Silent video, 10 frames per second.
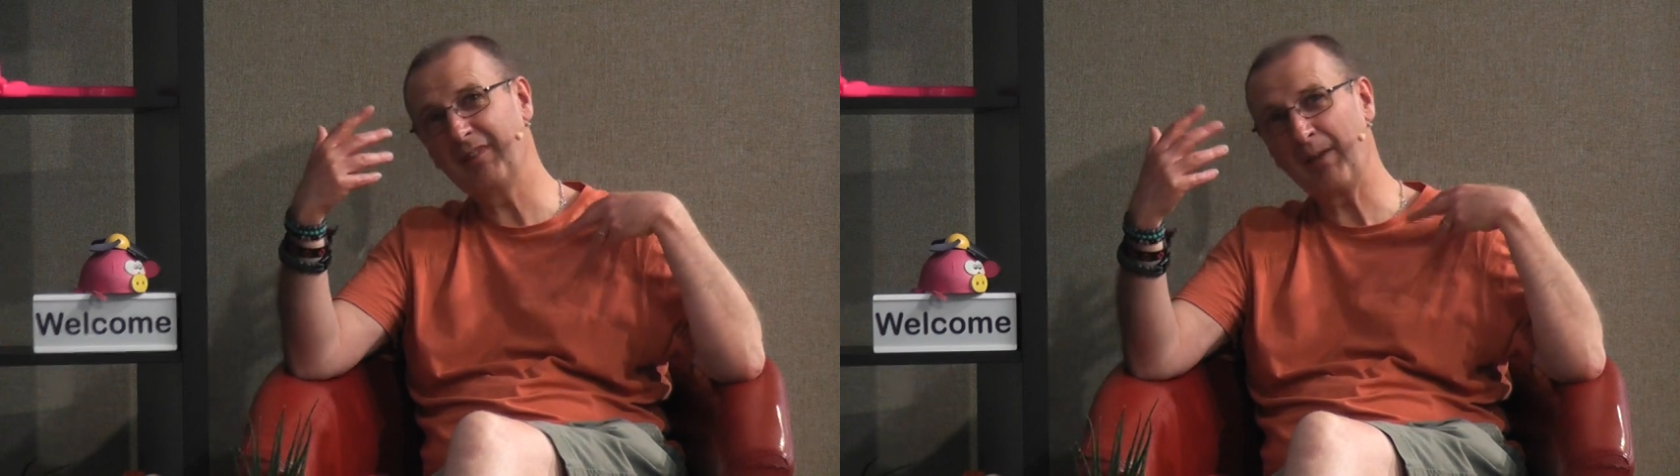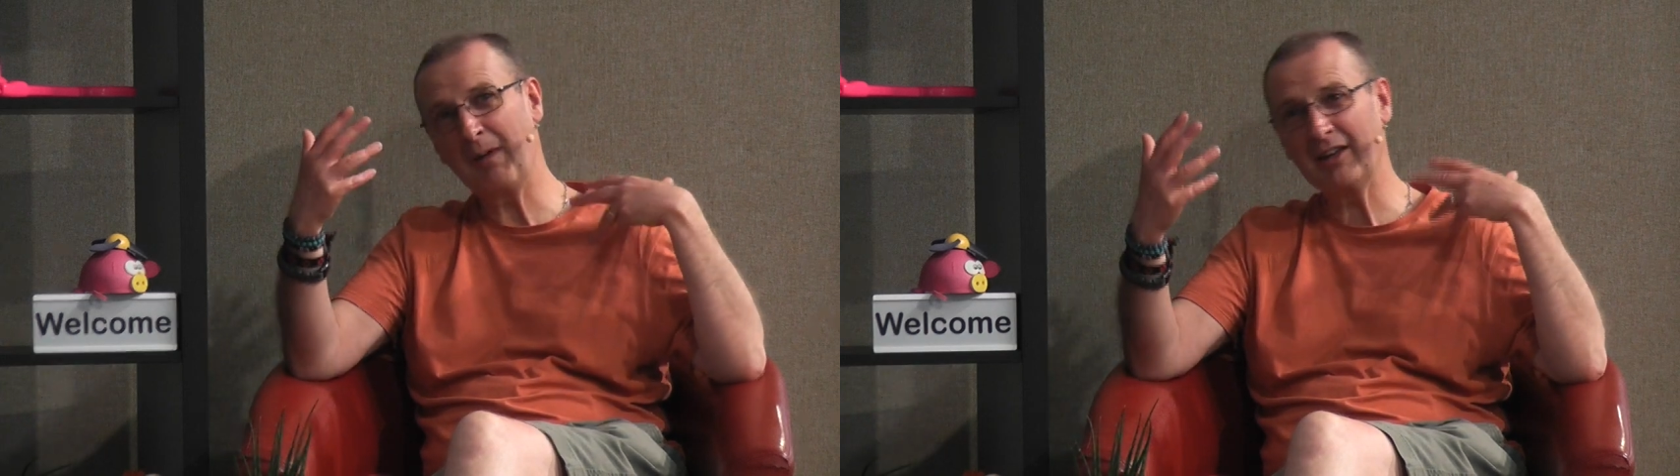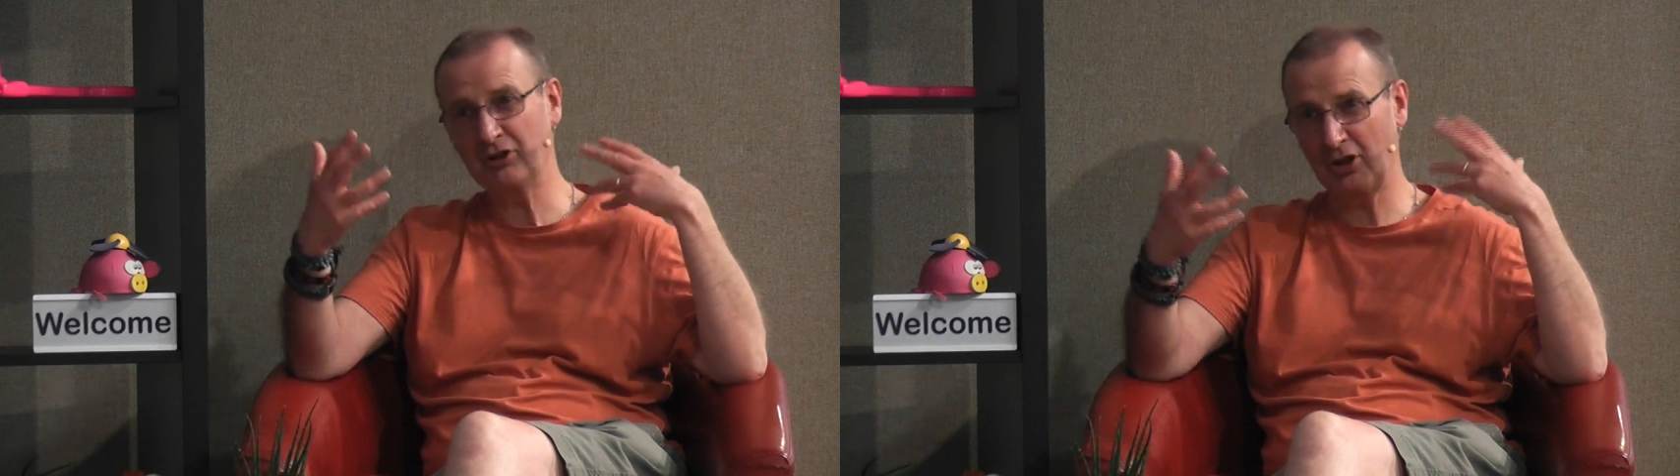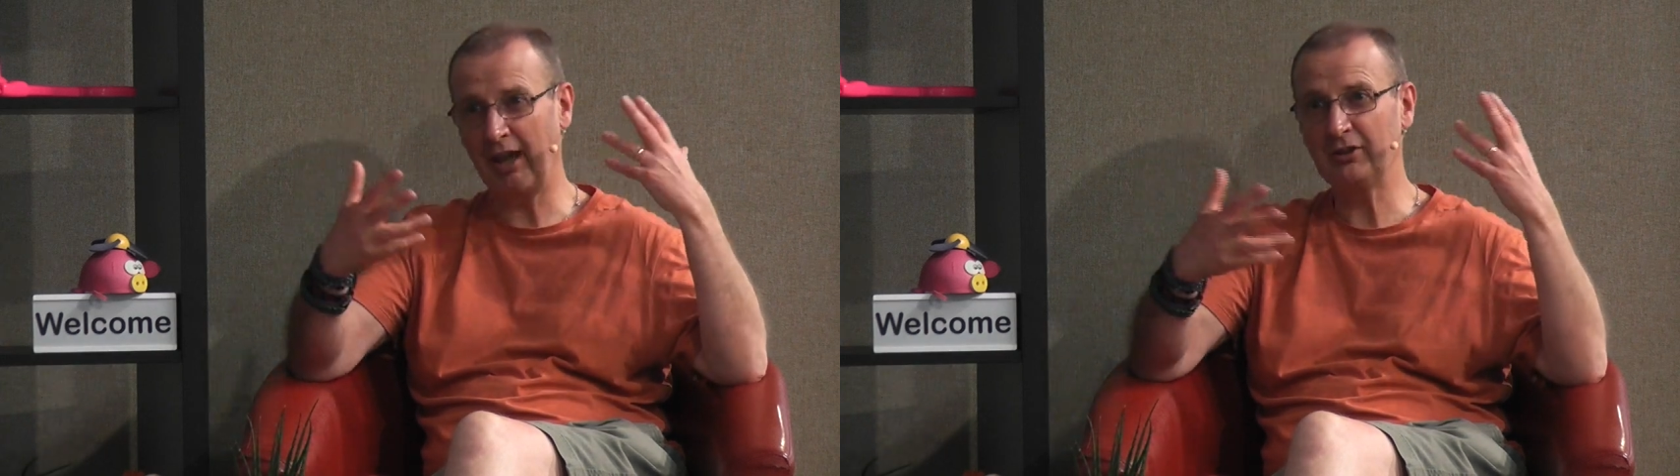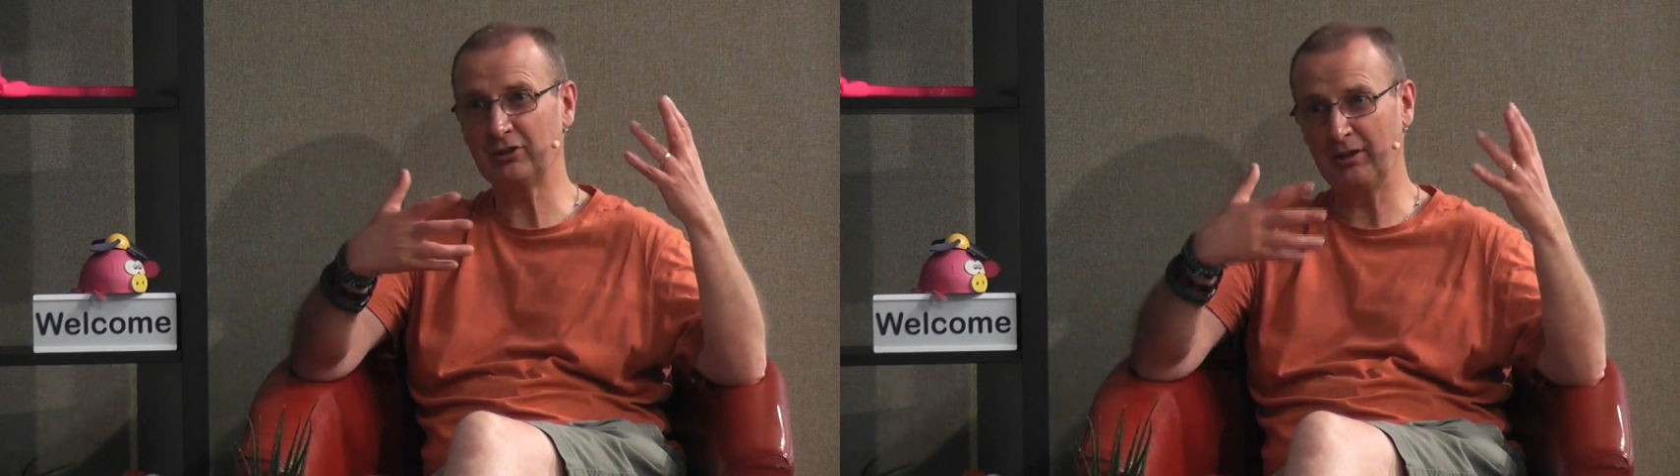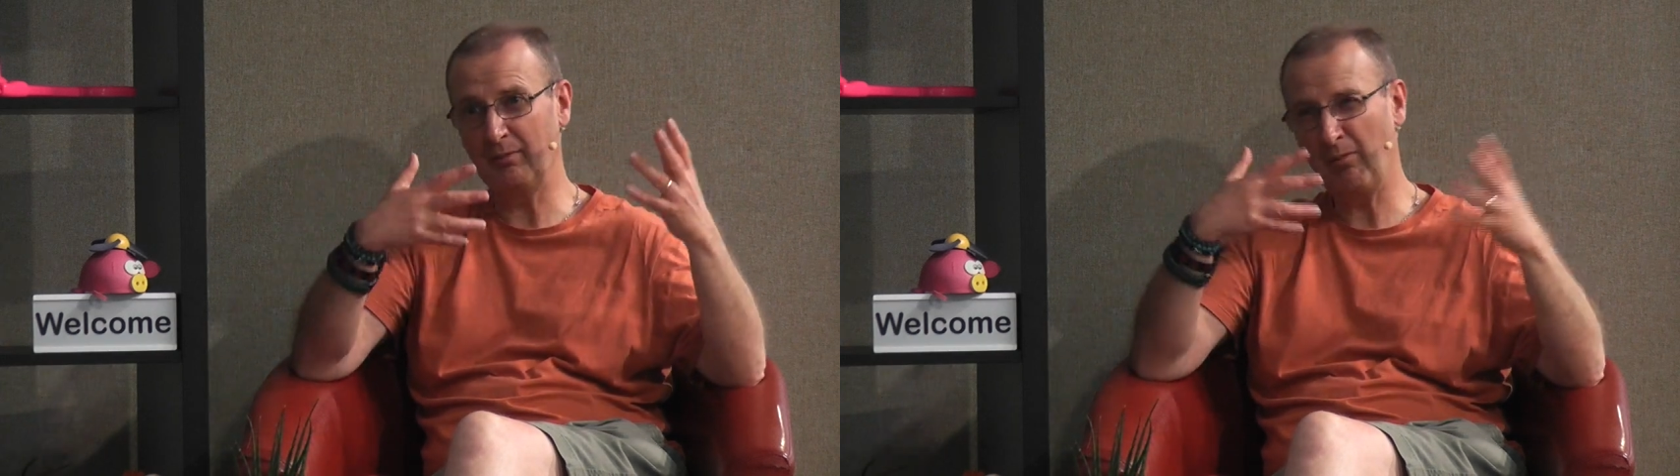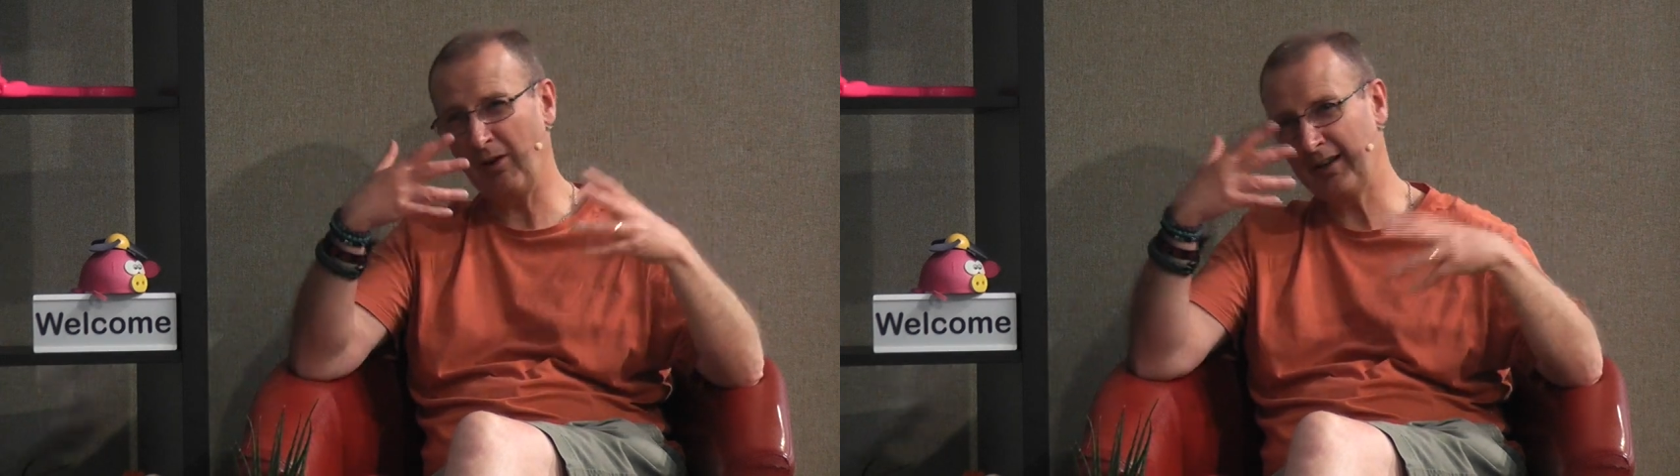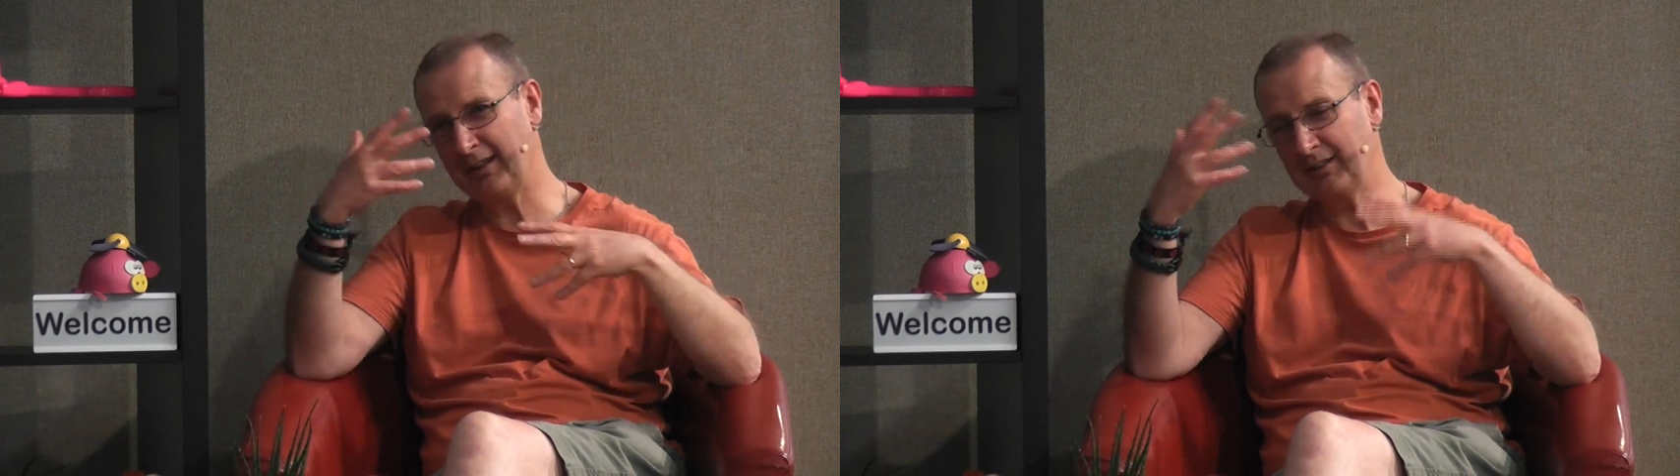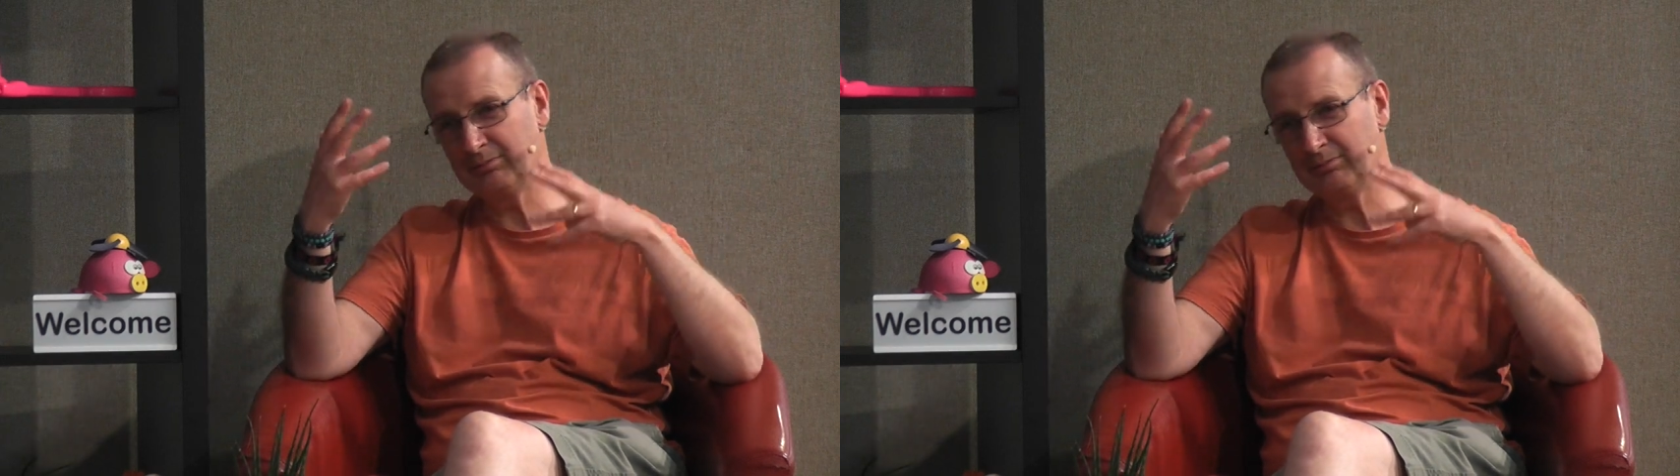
imagination and my